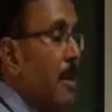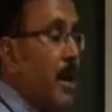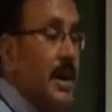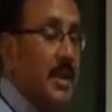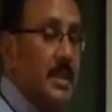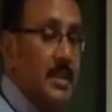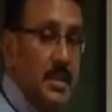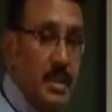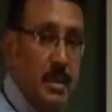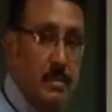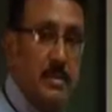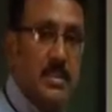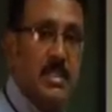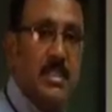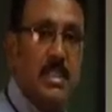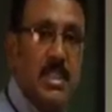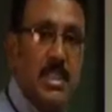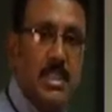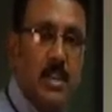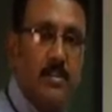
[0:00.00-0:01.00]

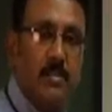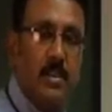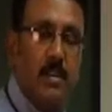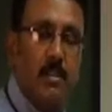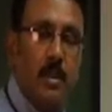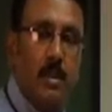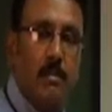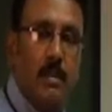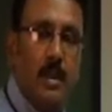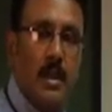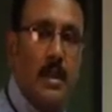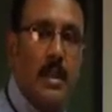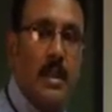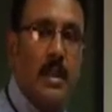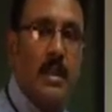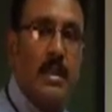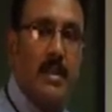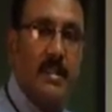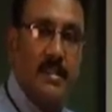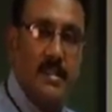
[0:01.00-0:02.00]
0.3% of development
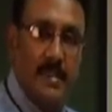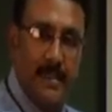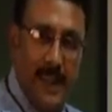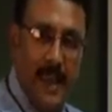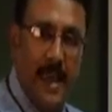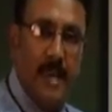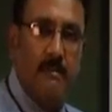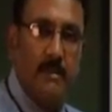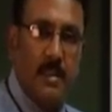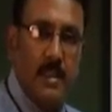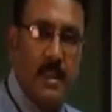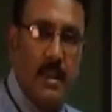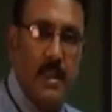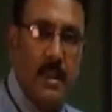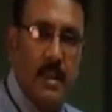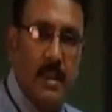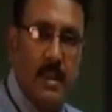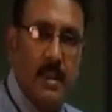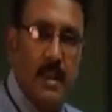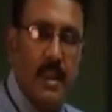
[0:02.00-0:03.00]
is there with the
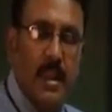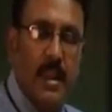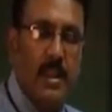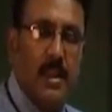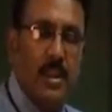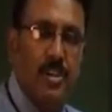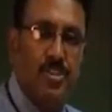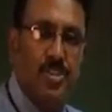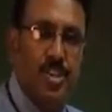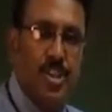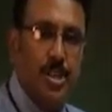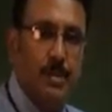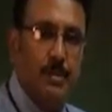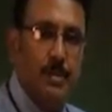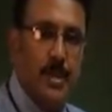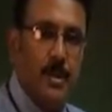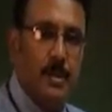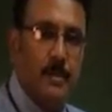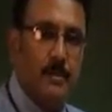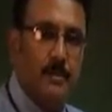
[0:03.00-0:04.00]
Indian
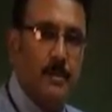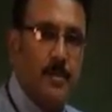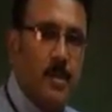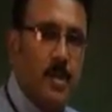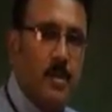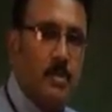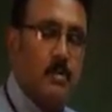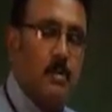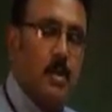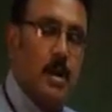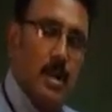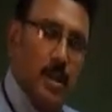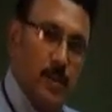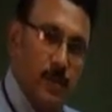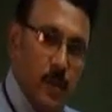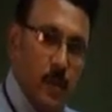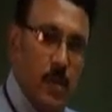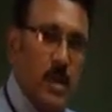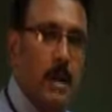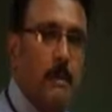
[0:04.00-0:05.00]
GDP. But
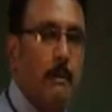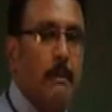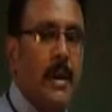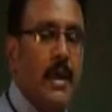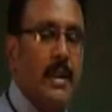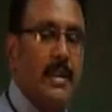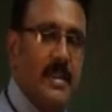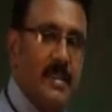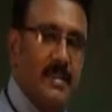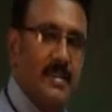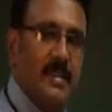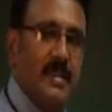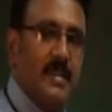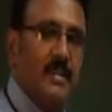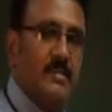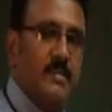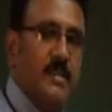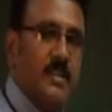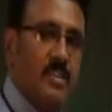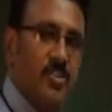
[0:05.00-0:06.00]
if you compare these
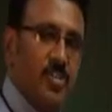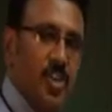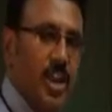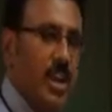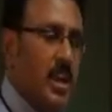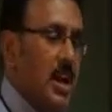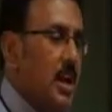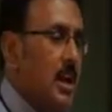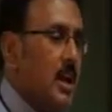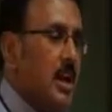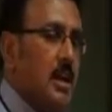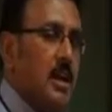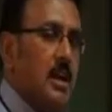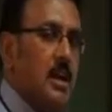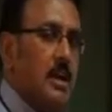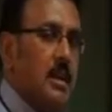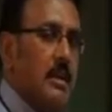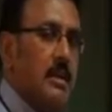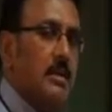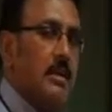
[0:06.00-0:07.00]
things with the China,
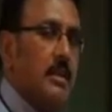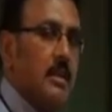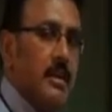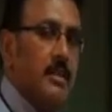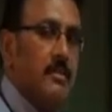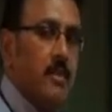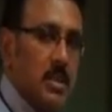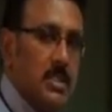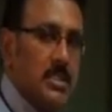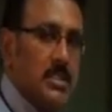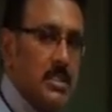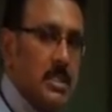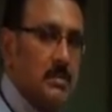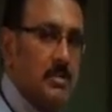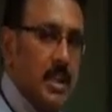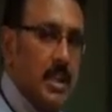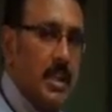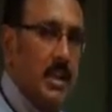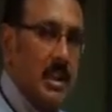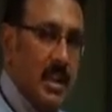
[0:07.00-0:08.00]
it was
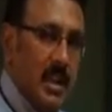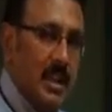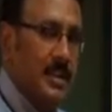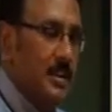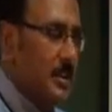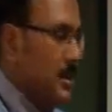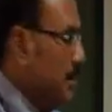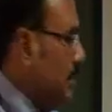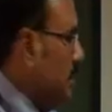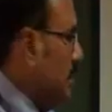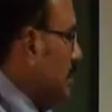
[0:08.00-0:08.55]
something little.